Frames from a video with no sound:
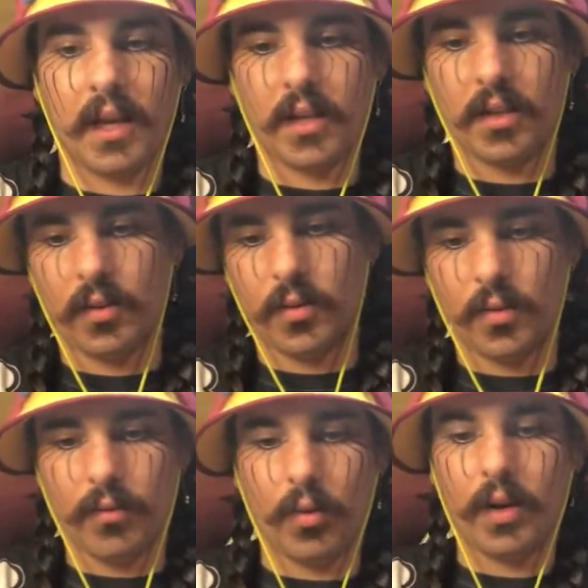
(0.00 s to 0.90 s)
I can do to
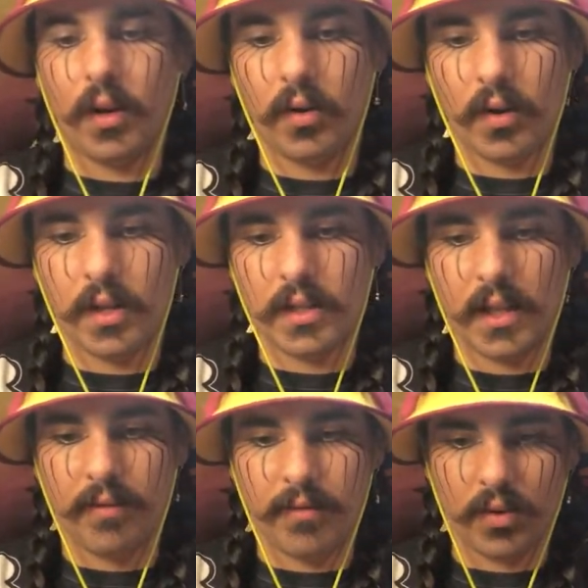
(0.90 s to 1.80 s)
avoid how crazy
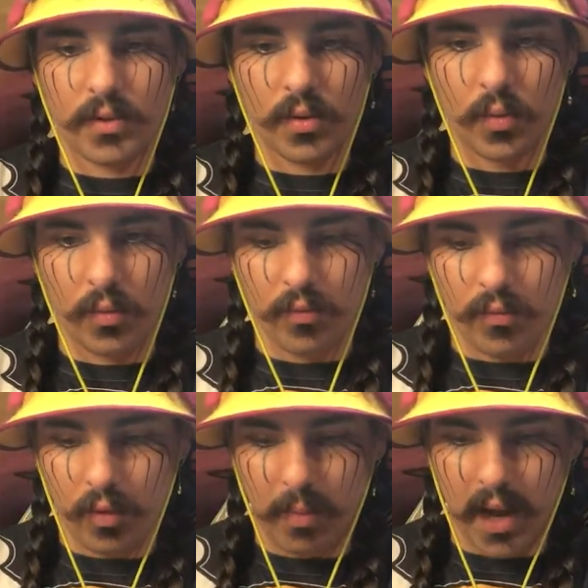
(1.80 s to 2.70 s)
that feels. Ooh,
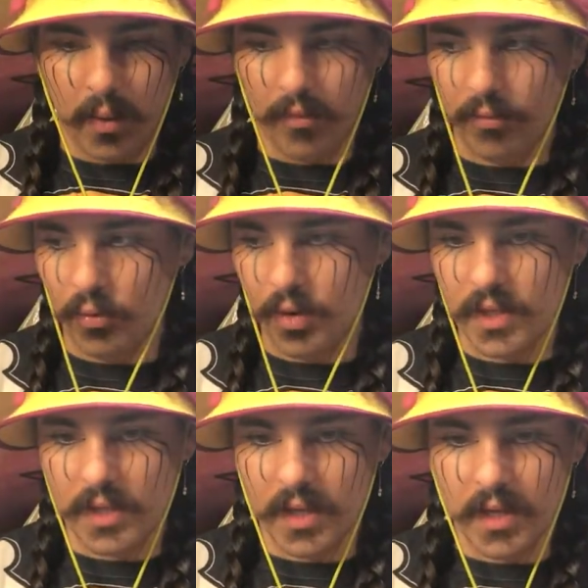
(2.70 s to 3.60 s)
full power
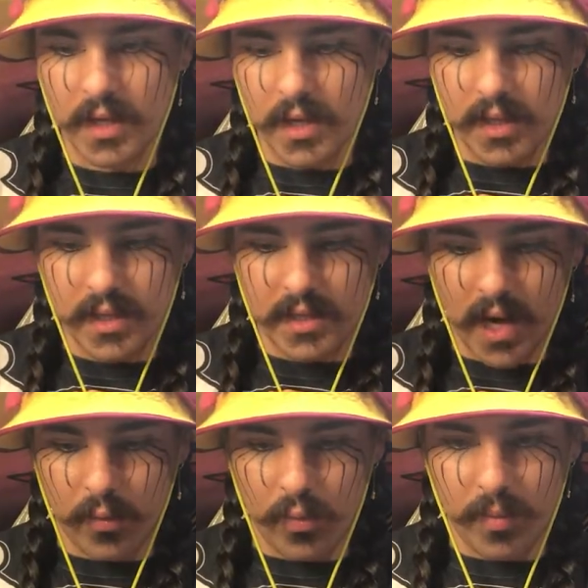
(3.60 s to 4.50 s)
Frieza. This
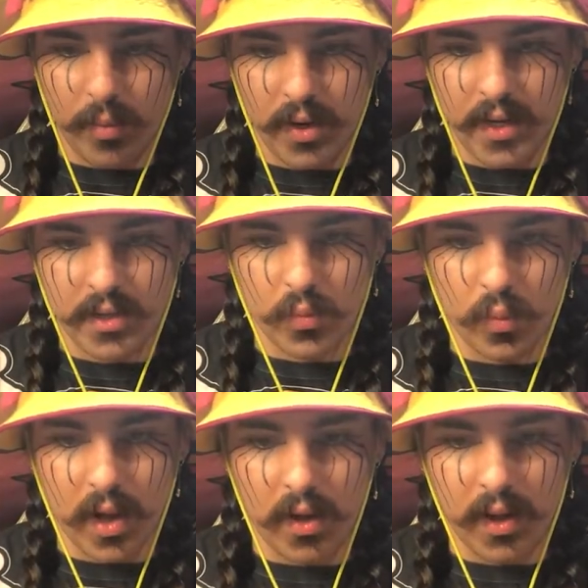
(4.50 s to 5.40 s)
got a reprint as
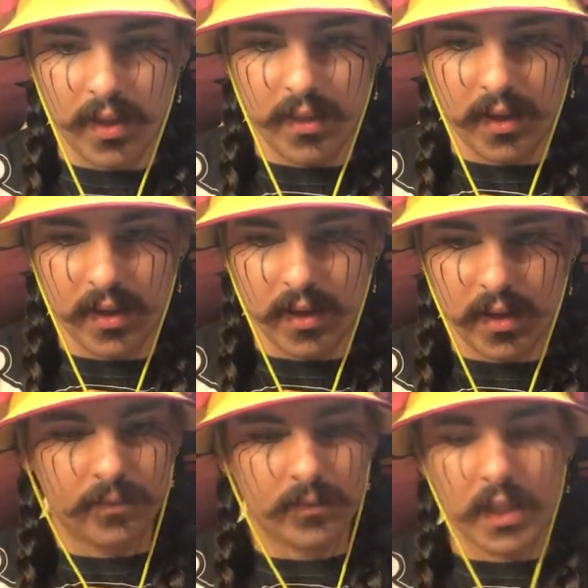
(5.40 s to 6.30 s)
well, I think.
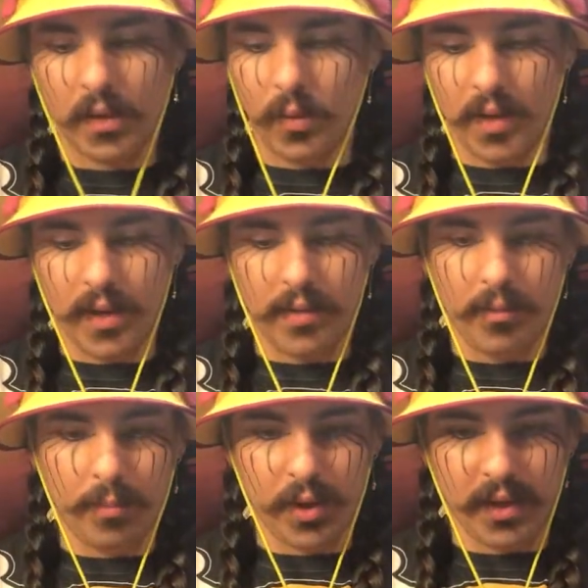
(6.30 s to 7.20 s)
Wow, they
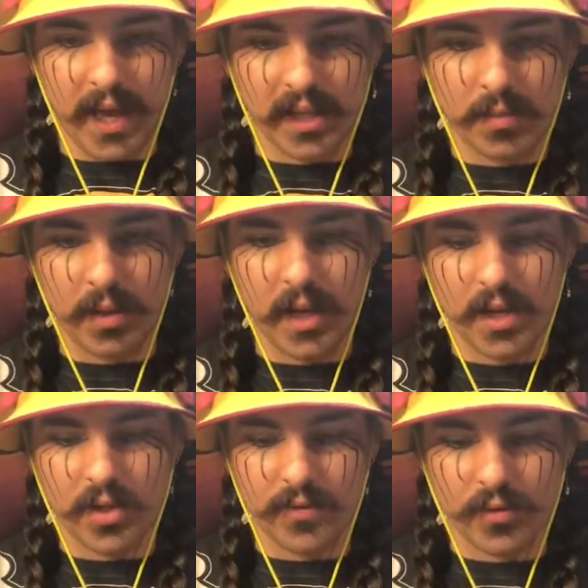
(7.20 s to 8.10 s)
even put the
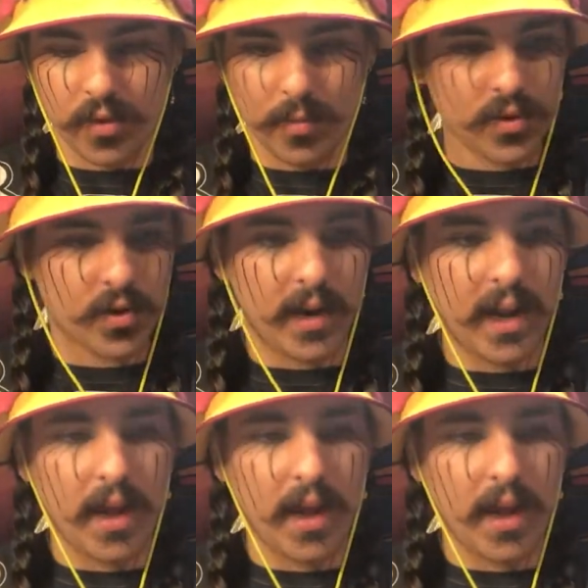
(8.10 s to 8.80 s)
explanation of triple strike